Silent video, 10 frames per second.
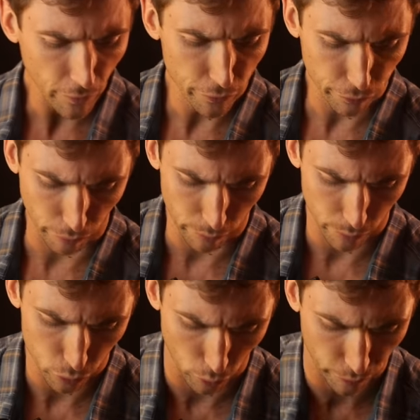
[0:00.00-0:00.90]

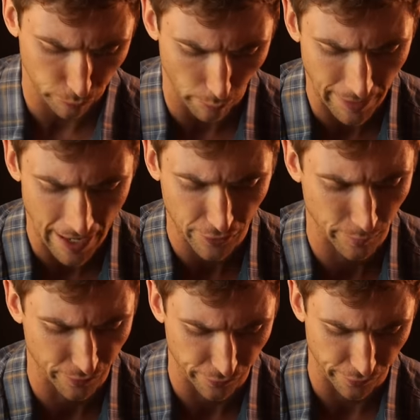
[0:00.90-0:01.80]
Stroke, short stroke gas
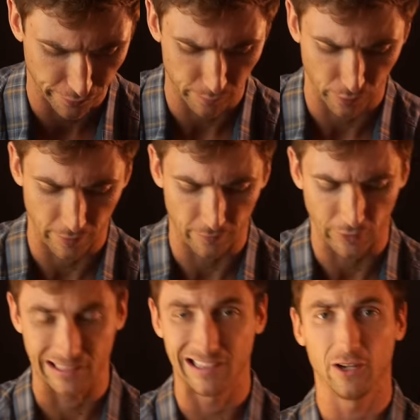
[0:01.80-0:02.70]
piston systems are
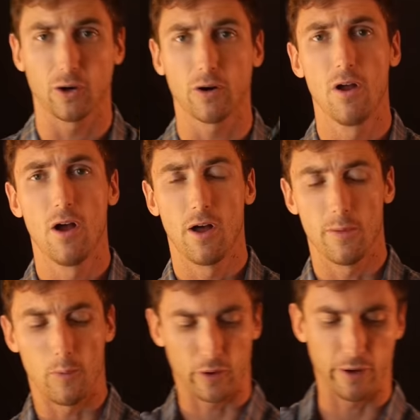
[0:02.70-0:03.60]
definitely cleaner on
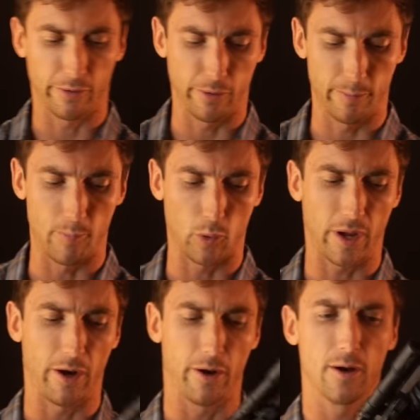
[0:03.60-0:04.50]
the bolt carrier group and bolt
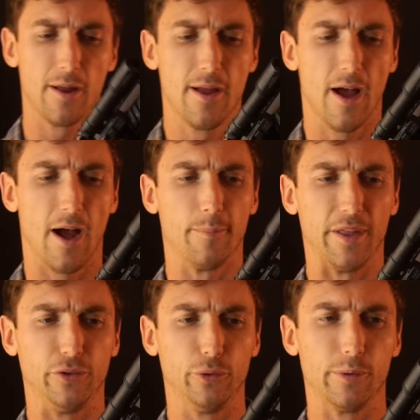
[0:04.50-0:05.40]
carrier. Um,
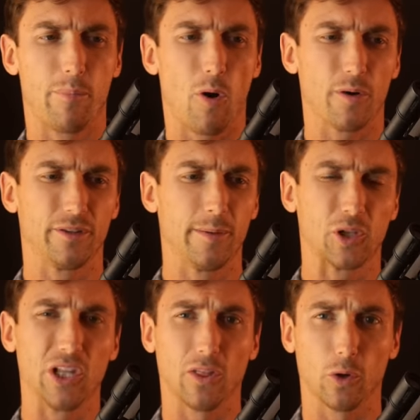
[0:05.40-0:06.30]
they do impart
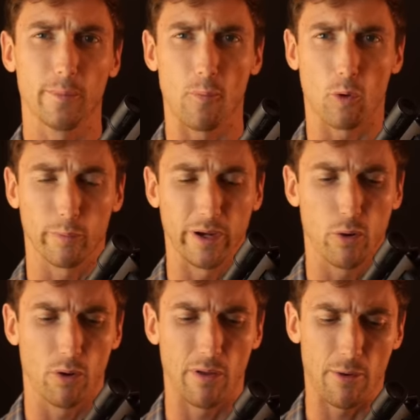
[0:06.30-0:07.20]
typically a little bit more recoil.